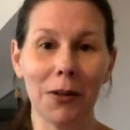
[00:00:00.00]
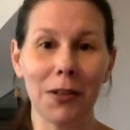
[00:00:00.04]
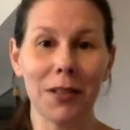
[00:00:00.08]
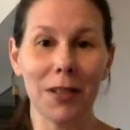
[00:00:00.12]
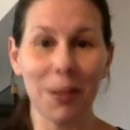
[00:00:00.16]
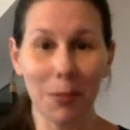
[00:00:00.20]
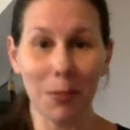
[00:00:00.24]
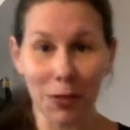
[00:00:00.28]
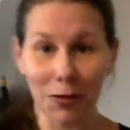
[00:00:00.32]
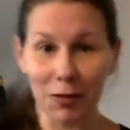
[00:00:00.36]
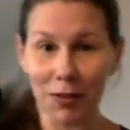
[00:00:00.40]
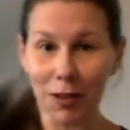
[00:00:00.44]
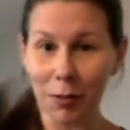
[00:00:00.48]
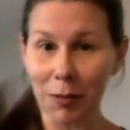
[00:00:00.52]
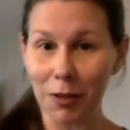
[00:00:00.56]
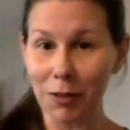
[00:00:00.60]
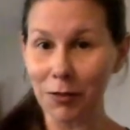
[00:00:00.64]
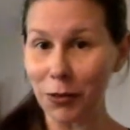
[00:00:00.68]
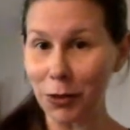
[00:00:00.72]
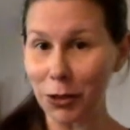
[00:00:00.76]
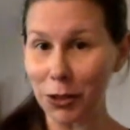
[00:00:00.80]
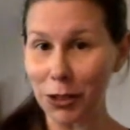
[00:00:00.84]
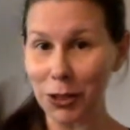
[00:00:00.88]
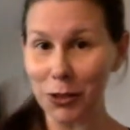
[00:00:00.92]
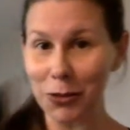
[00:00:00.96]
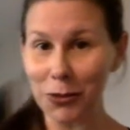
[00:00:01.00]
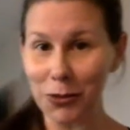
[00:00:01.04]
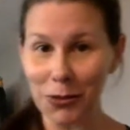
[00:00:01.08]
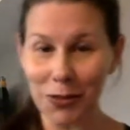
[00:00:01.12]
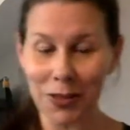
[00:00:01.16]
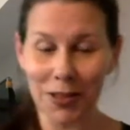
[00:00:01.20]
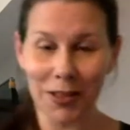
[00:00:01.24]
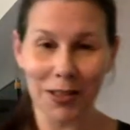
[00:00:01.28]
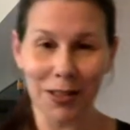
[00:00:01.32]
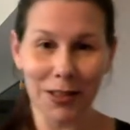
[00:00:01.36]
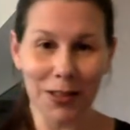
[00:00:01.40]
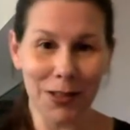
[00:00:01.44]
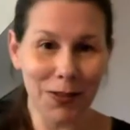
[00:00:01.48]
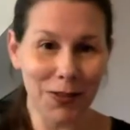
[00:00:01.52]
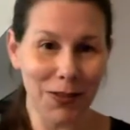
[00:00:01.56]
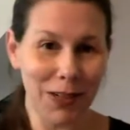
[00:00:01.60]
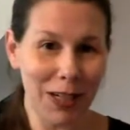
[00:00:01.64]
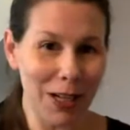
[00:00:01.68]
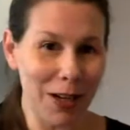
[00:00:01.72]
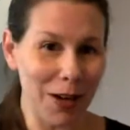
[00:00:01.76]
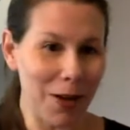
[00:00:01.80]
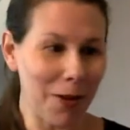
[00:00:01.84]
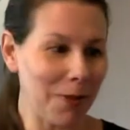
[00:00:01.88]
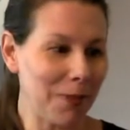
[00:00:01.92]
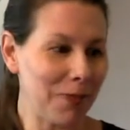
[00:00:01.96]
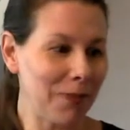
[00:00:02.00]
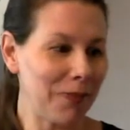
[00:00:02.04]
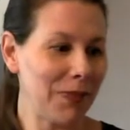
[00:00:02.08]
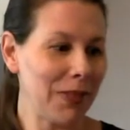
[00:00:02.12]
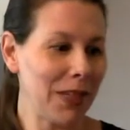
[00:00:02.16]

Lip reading: Some of them I've already used in this video.